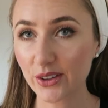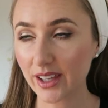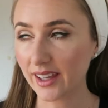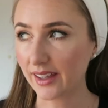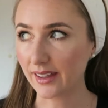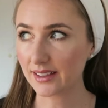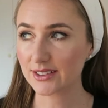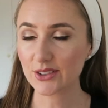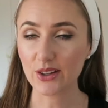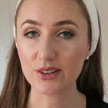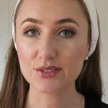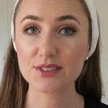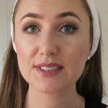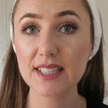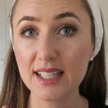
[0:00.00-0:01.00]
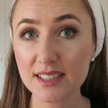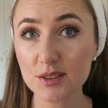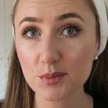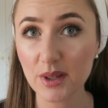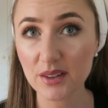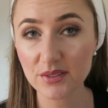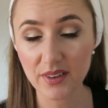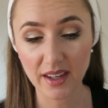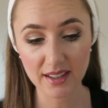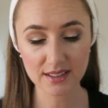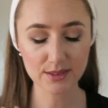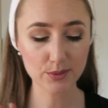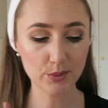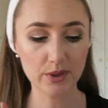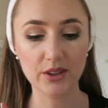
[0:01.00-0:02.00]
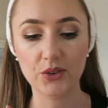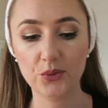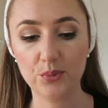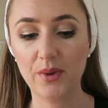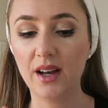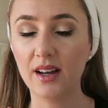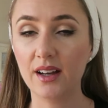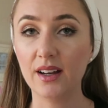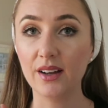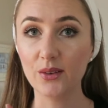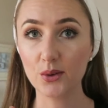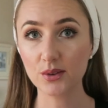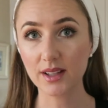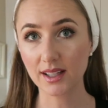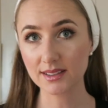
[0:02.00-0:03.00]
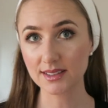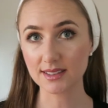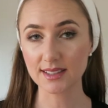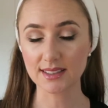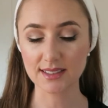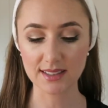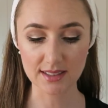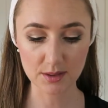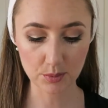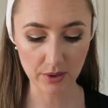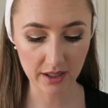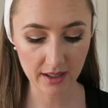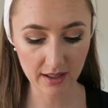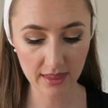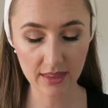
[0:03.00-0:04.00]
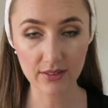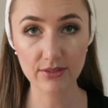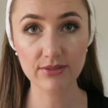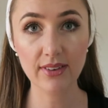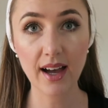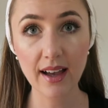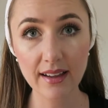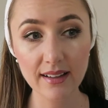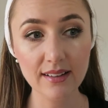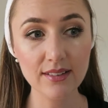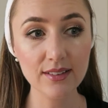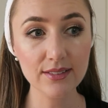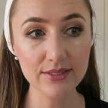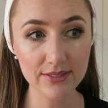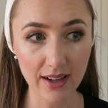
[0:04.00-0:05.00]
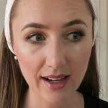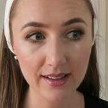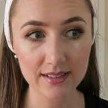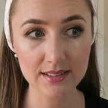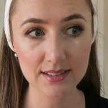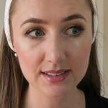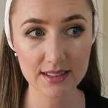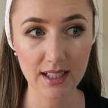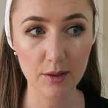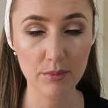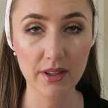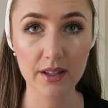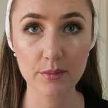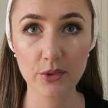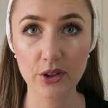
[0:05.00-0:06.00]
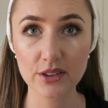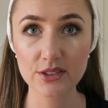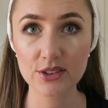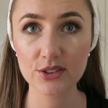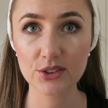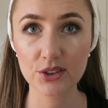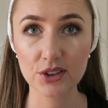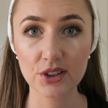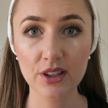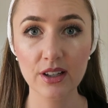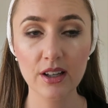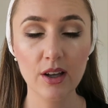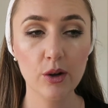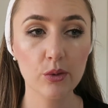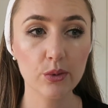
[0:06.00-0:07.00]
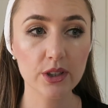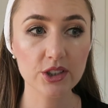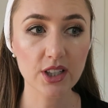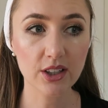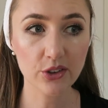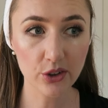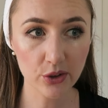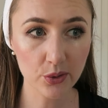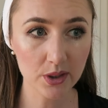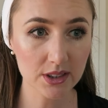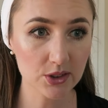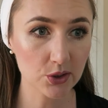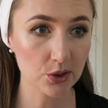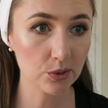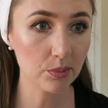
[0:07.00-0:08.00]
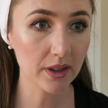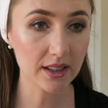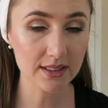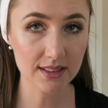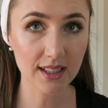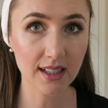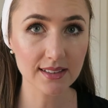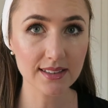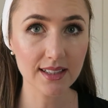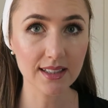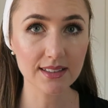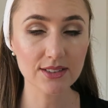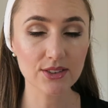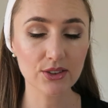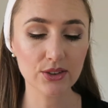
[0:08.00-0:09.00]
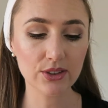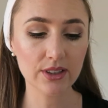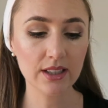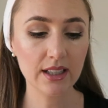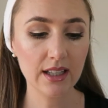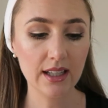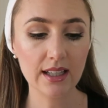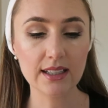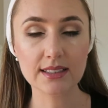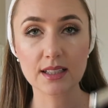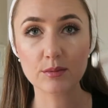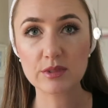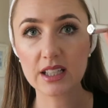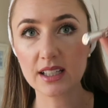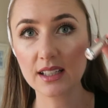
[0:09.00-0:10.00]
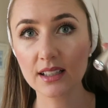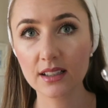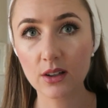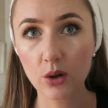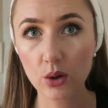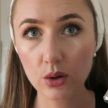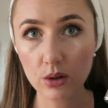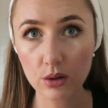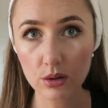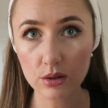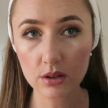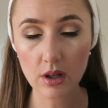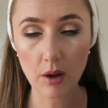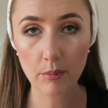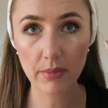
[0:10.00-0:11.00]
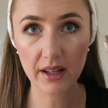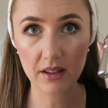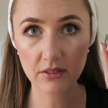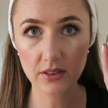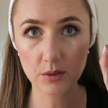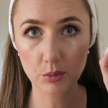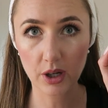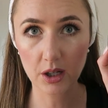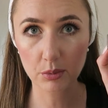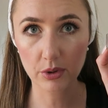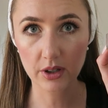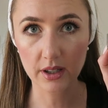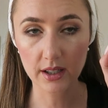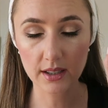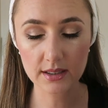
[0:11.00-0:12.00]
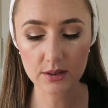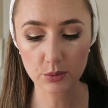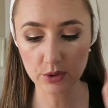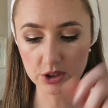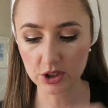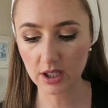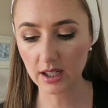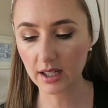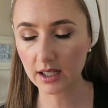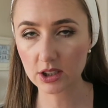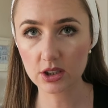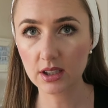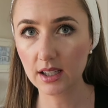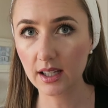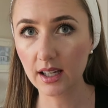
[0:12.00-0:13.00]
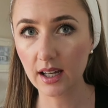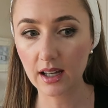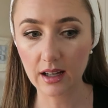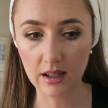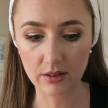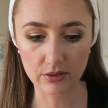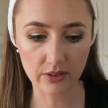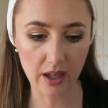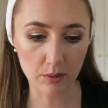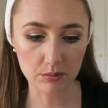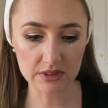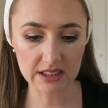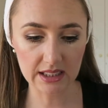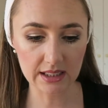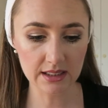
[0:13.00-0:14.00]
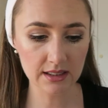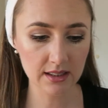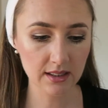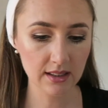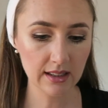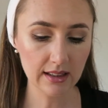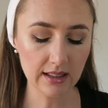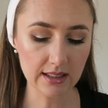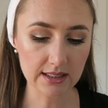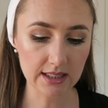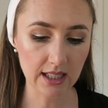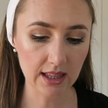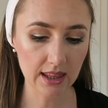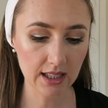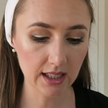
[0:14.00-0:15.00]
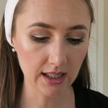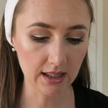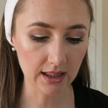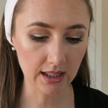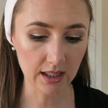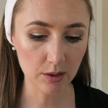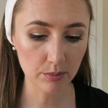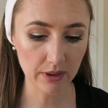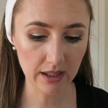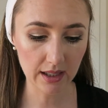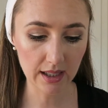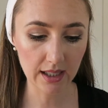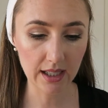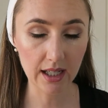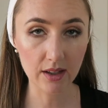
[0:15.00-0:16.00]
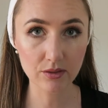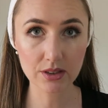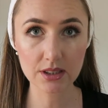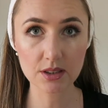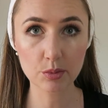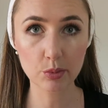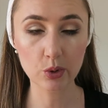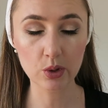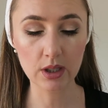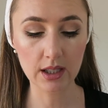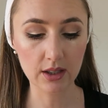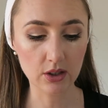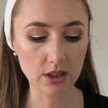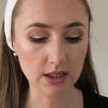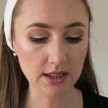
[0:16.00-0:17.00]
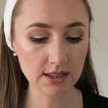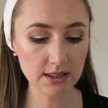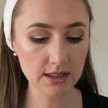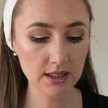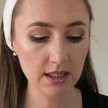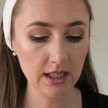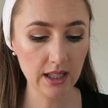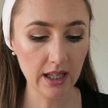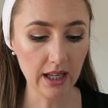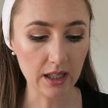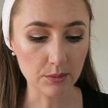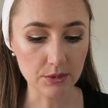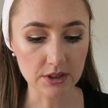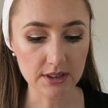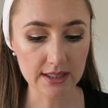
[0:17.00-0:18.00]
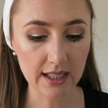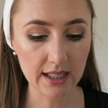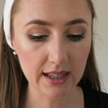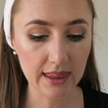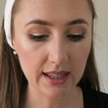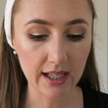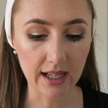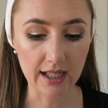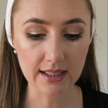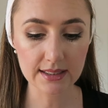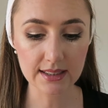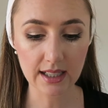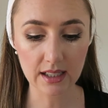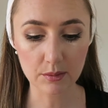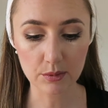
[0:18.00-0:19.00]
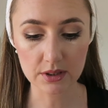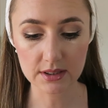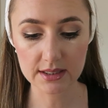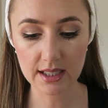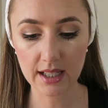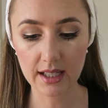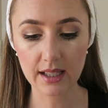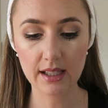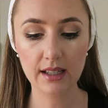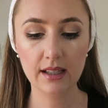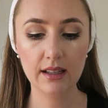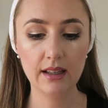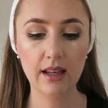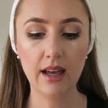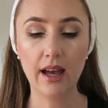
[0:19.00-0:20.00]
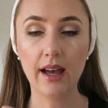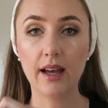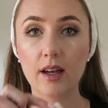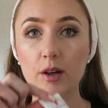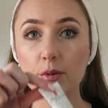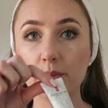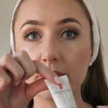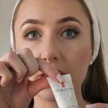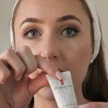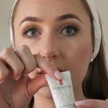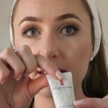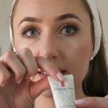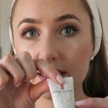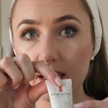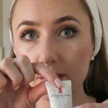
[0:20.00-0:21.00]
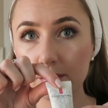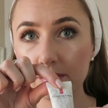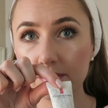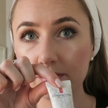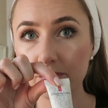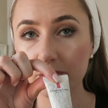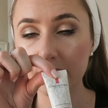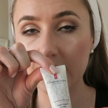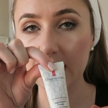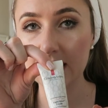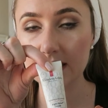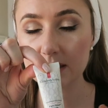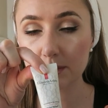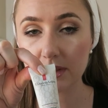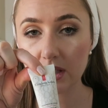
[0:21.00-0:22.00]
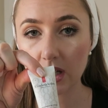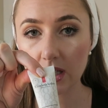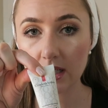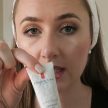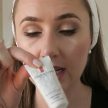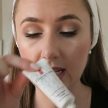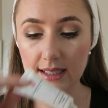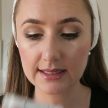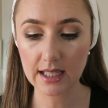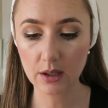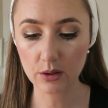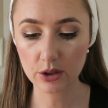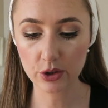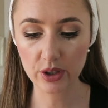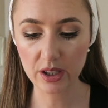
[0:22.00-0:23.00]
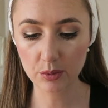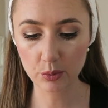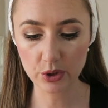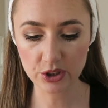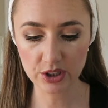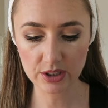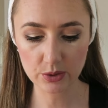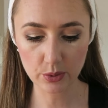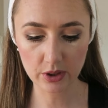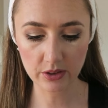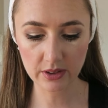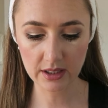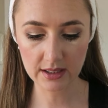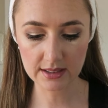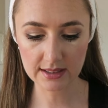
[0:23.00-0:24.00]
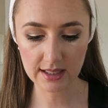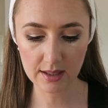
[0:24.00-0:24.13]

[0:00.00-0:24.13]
Okay, so I've set my face with my All Nighter setting spray. The final step that I'm going to do, which I don't always do, but it's a nice thing to do, is I'm taking an old Benefit brow product, which I've emptied. There's nothing in there, but I love the spoolie on it. And I'm going to take that, and I'm going to take some Elizabeth Arden 8 Hour cream, which is one of these.